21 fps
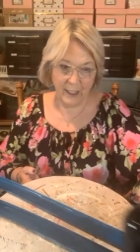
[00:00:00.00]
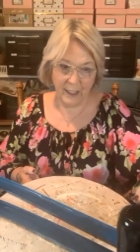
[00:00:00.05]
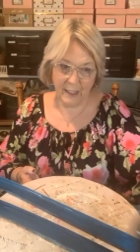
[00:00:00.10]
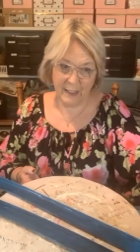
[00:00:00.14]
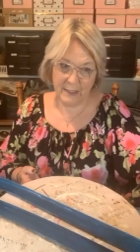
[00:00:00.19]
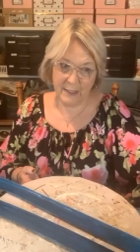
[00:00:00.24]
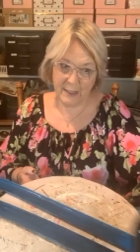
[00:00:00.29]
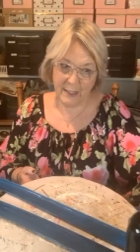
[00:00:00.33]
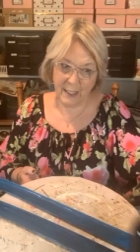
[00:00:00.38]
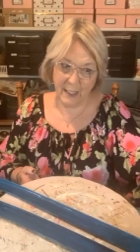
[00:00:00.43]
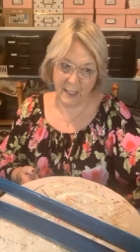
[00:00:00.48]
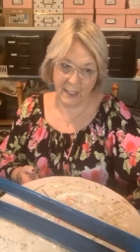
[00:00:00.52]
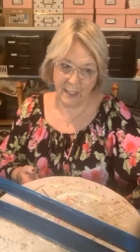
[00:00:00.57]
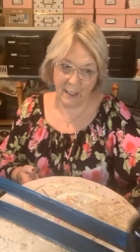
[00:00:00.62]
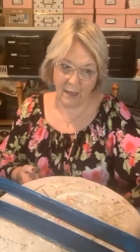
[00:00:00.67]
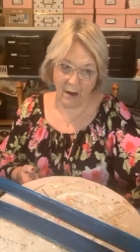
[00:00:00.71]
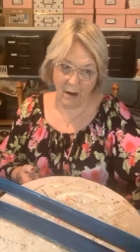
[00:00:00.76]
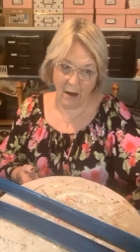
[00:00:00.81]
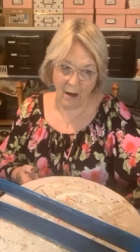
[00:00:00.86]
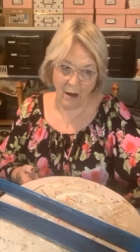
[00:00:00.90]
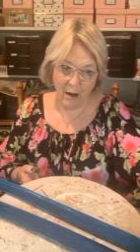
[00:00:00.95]
And I
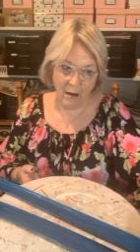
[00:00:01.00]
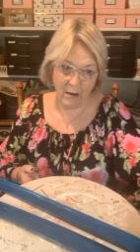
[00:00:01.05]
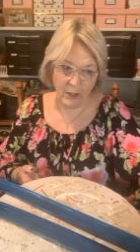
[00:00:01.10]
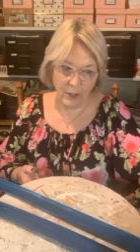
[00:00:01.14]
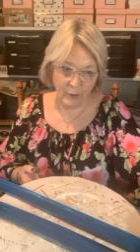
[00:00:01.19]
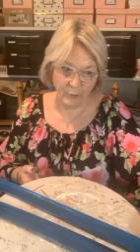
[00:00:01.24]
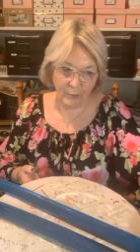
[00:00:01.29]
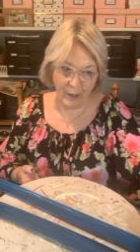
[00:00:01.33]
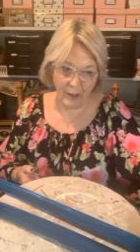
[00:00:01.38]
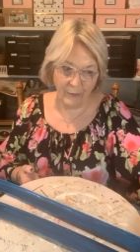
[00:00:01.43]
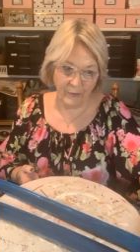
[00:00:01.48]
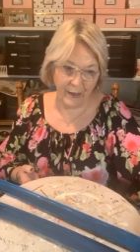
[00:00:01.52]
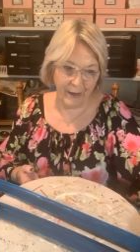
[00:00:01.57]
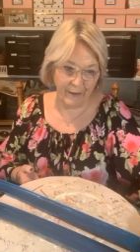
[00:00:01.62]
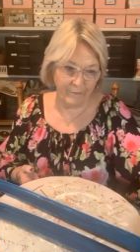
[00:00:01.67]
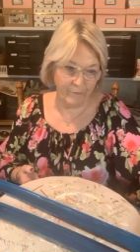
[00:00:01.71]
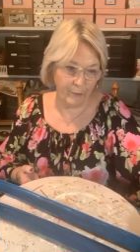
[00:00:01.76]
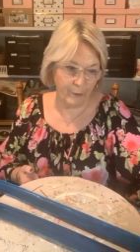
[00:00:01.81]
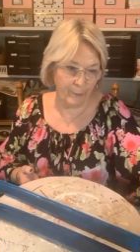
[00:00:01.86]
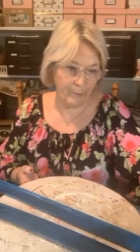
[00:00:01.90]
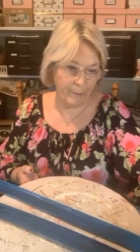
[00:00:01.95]
said, you bought
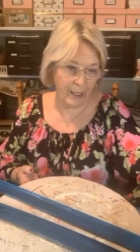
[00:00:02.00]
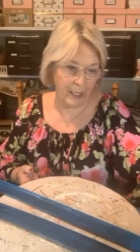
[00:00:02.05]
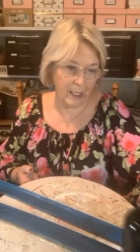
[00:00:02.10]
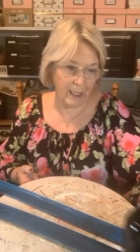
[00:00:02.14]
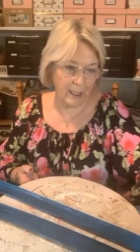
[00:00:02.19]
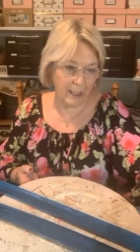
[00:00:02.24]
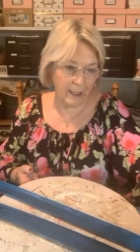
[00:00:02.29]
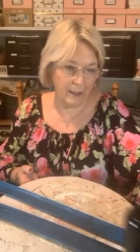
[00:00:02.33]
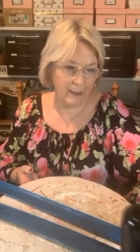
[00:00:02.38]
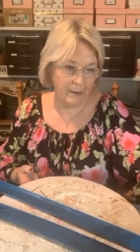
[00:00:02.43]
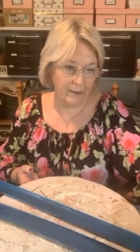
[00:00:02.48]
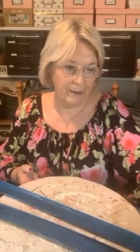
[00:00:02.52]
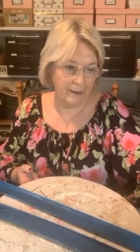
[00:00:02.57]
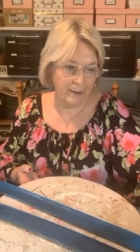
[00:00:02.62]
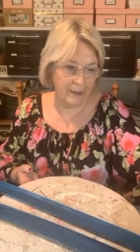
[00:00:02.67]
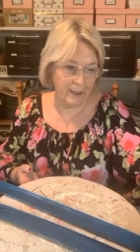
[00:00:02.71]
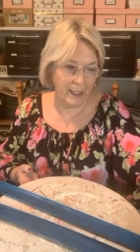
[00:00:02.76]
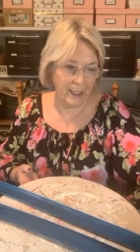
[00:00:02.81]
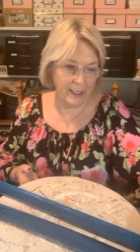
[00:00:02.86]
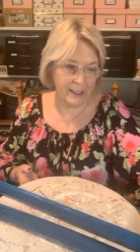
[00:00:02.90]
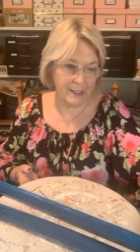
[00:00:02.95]
that for me.
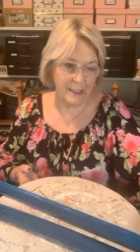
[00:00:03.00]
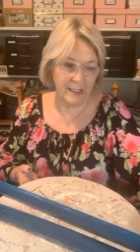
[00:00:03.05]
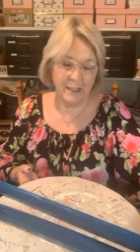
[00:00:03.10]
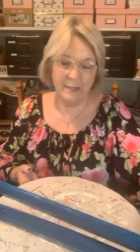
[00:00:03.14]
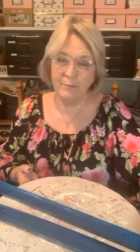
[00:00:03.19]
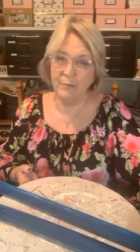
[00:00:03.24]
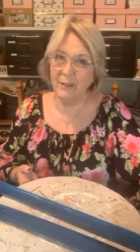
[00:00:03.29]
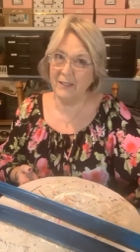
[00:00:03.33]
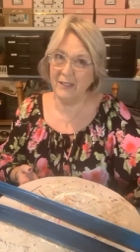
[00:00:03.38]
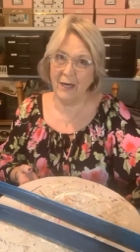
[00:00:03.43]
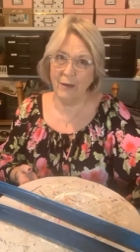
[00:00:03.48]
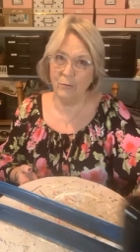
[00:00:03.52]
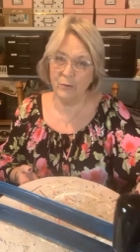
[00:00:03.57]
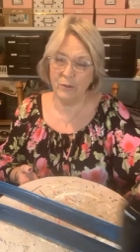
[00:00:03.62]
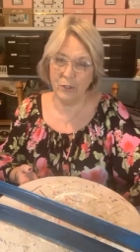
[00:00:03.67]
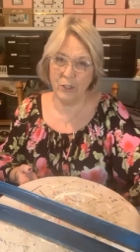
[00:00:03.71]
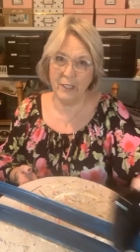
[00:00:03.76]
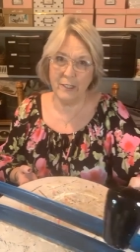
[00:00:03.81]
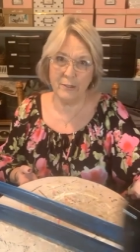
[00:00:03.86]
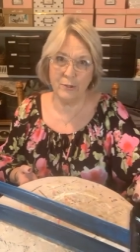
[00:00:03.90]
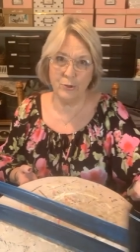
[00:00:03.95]
He said, but
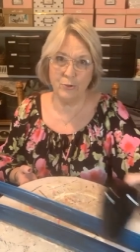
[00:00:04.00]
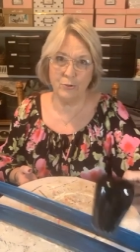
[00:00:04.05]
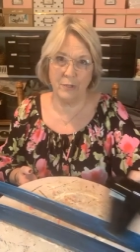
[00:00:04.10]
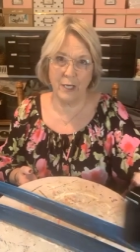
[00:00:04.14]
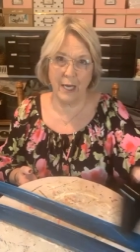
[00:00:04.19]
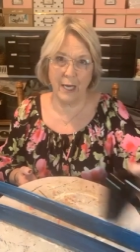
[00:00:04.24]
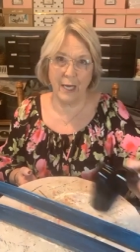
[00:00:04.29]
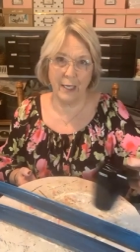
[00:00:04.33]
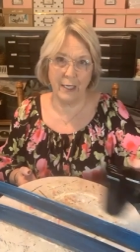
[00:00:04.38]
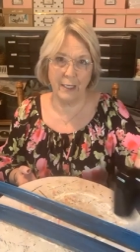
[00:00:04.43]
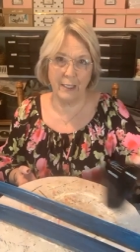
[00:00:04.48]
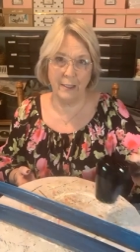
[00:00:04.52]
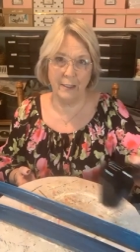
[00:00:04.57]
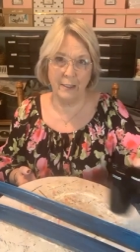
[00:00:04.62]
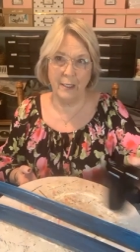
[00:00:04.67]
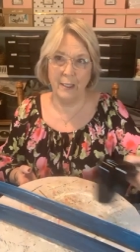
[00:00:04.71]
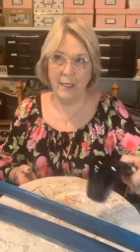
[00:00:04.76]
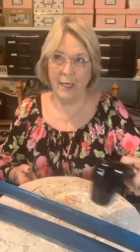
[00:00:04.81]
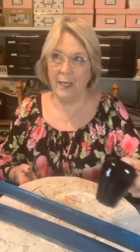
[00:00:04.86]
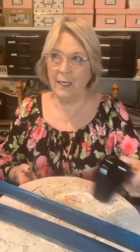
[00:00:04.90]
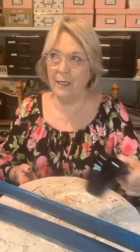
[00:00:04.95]
that was yesterday.
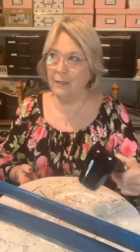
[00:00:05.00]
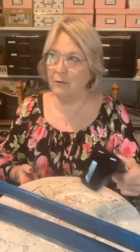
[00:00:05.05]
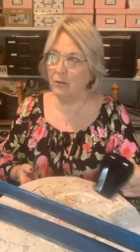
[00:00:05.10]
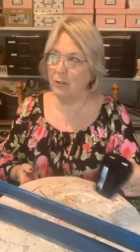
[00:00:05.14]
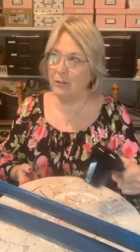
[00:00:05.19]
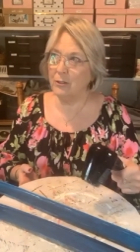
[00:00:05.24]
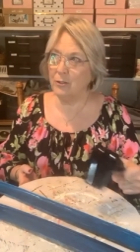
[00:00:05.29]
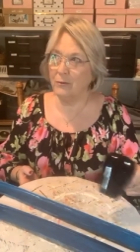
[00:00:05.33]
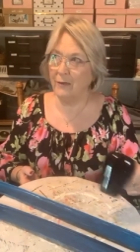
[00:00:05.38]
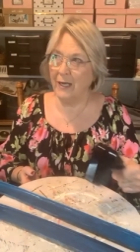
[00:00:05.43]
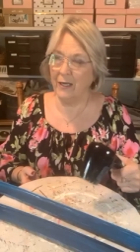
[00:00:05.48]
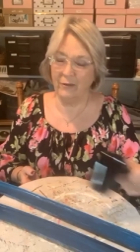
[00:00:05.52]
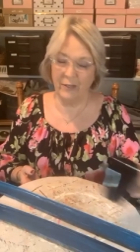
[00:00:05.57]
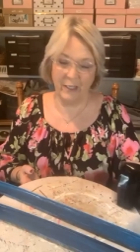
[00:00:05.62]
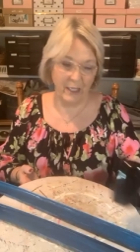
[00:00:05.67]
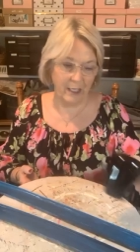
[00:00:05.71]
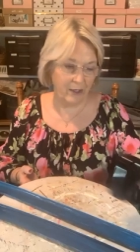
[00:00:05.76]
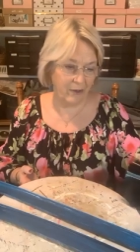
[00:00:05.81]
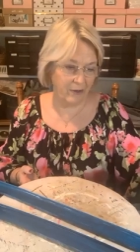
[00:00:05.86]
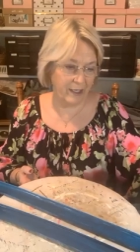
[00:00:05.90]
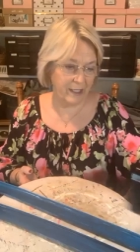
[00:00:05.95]
And he looked
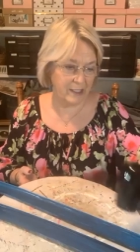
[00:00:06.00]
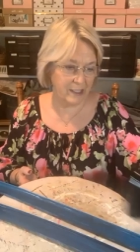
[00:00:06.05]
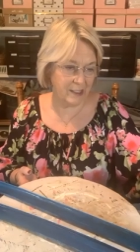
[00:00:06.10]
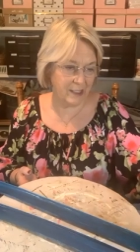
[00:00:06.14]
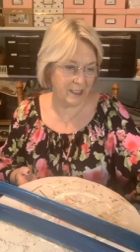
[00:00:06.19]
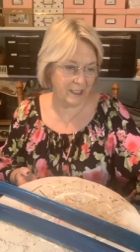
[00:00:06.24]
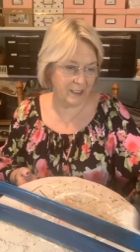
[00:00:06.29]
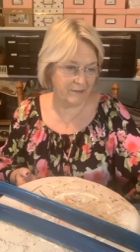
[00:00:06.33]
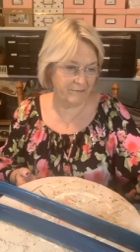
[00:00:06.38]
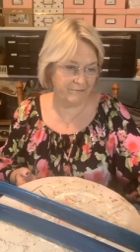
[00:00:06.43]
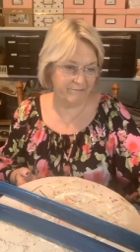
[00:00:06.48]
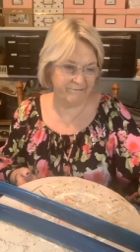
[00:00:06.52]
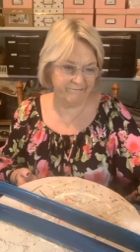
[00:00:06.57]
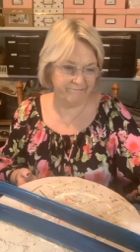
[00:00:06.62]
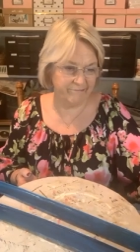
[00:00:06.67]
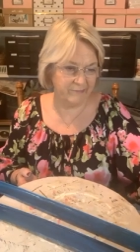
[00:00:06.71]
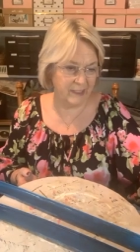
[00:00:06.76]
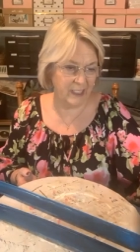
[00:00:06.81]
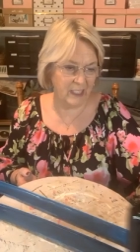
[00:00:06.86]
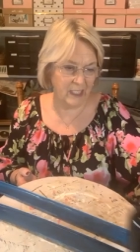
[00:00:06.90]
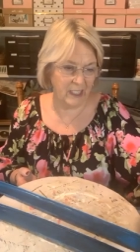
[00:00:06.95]
around here, he said,
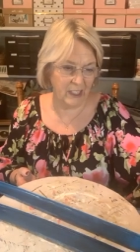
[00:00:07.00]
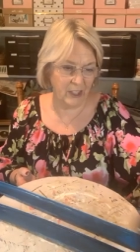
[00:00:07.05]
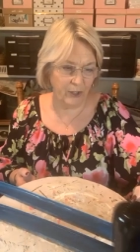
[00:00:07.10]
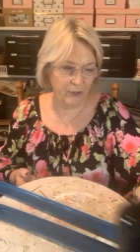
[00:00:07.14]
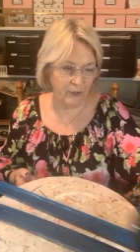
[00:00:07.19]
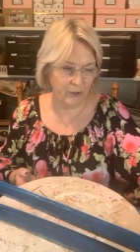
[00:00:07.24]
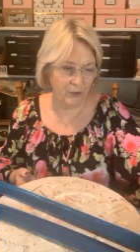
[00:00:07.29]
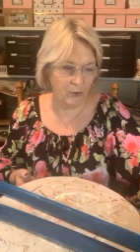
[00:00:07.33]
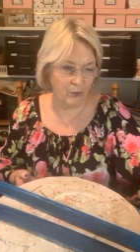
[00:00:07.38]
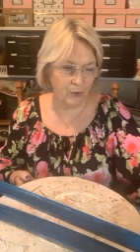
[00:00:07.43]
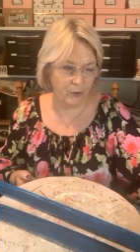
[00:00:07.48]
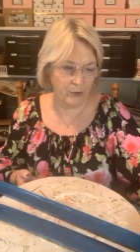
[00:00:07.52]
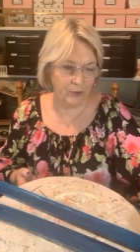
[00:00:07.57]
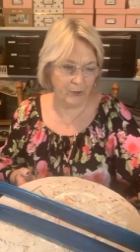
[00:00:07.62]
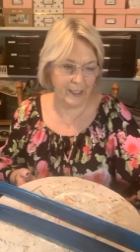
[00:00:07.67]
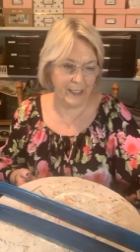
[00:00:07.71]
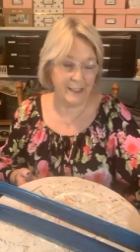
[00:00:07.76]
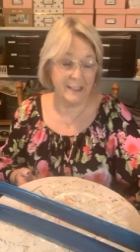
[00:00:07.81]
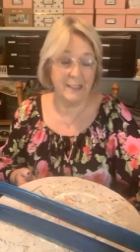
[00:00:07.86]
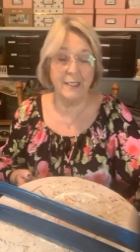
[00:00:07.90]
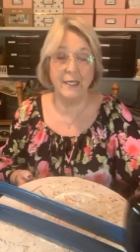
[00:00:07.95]
you're a
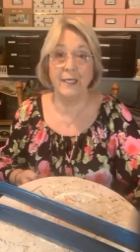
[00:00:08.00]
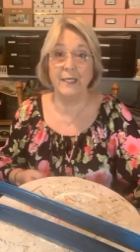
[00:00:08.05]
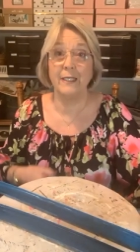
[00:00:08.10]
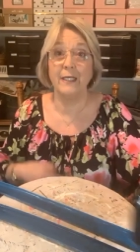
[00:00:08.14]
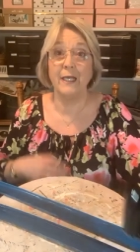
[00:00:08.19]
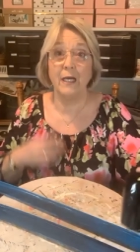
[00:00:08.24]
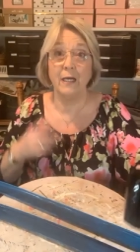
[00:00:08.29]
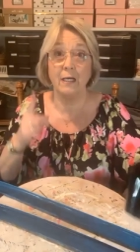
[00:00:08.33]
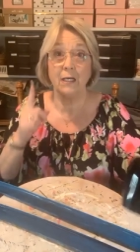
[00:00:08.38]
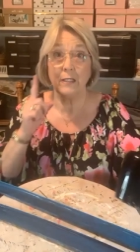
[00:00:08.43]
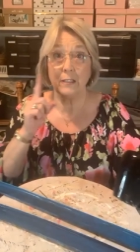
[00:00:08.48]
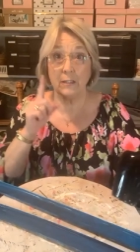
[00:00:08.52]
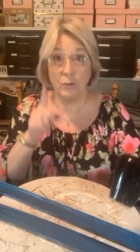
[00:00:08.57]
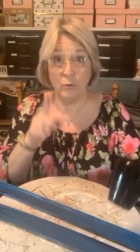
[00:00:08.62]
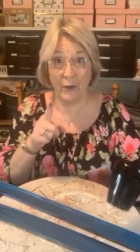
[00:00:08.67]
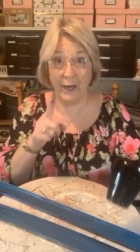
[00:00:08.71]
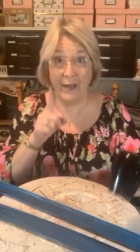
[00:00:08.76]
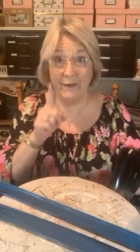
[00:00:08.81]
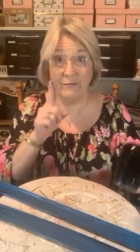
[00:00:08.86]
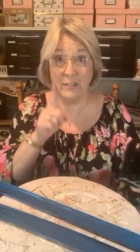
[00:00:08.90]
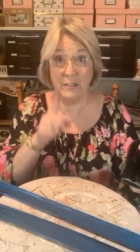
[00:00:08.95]
hoarder. I said,
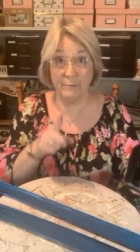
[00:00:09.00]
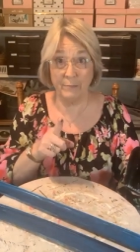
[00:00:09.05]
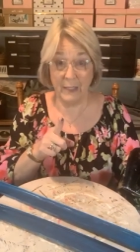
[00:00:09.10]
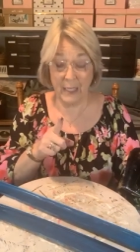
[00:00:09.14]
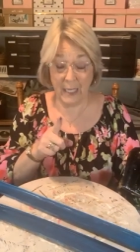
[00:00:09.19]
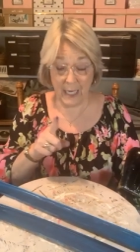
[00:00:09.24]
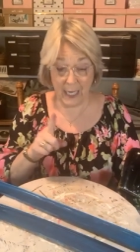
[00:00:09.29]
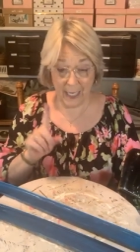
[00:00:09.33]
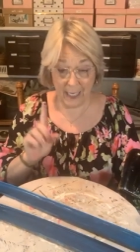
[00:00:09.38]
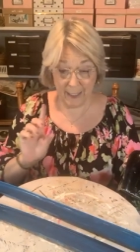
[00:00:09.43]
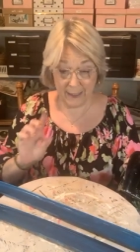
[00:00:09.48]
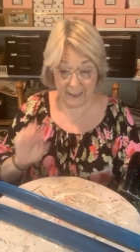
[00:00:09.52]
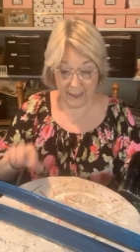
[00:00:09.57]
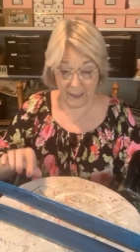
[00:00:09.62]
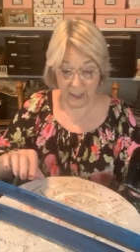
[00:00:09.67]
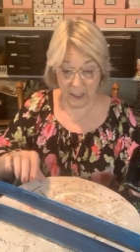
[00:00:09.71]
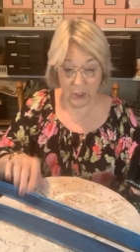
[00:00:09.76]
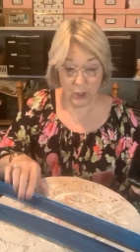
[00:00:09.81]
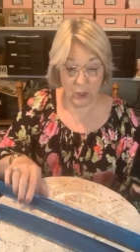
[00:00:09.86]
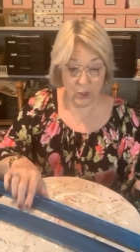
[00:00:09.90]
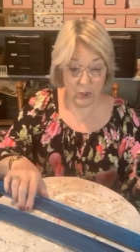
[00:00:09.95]
craft
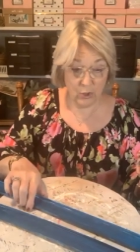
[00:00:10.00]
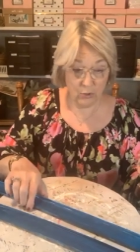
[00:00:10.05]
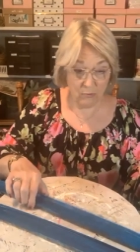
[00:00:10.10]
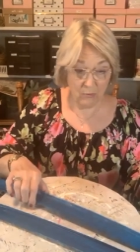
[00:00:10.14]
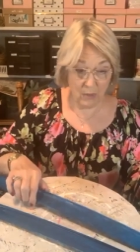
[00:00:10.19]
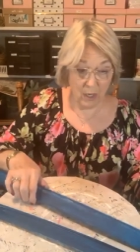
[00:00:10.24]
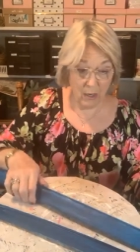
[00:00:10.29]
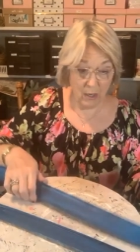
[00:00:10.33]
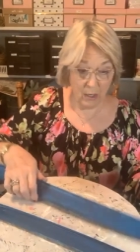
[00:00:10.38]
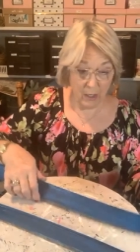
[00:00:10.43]
supplies do